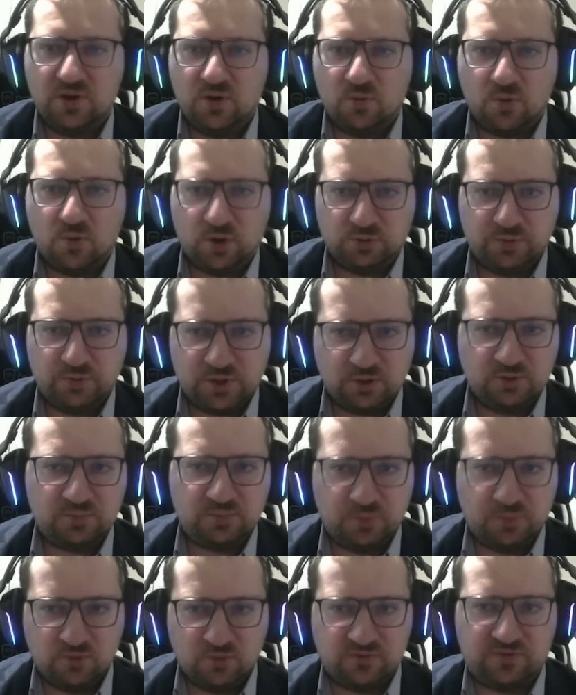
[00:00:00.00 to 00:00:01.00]
what we
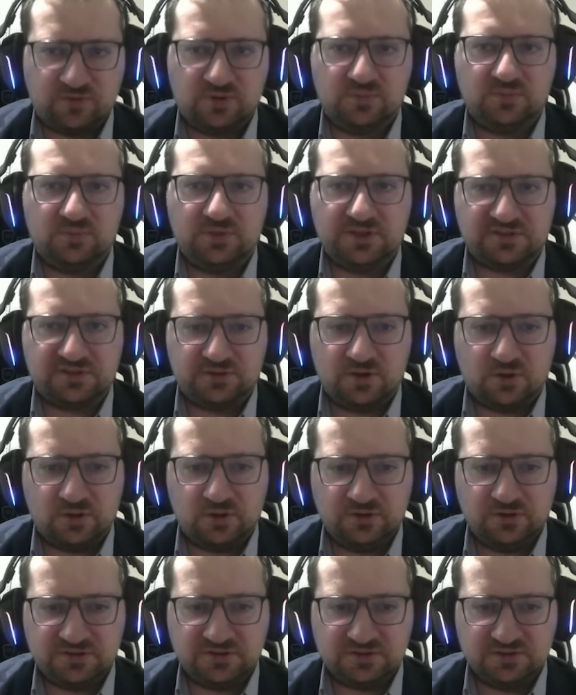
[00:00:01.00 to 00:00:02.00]
could pull from the
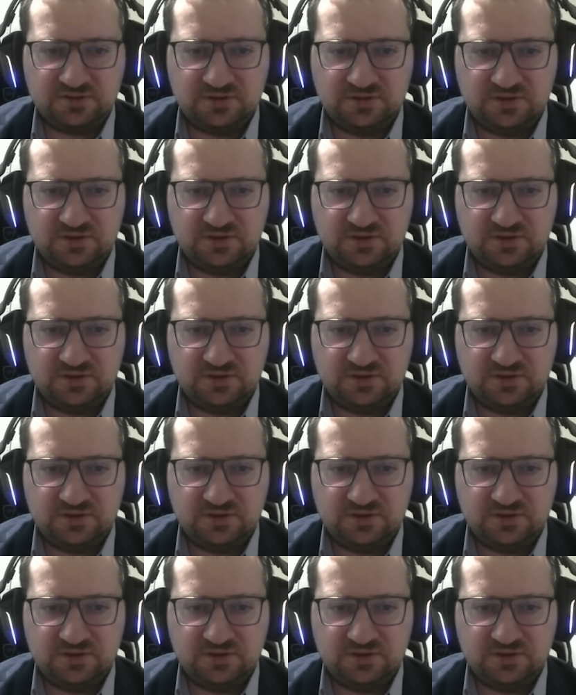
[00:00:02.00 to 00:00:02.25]
stores,